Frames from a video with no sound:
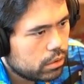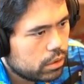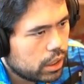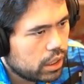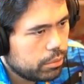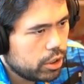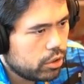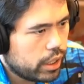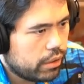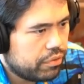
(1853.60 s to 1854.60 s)
Yeah, I think I'm gonna go to
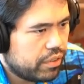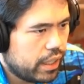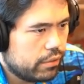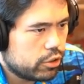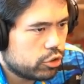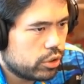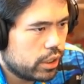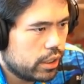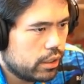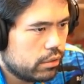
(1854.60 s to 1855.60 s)
f5 to
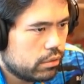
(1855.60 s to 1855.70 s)
trade.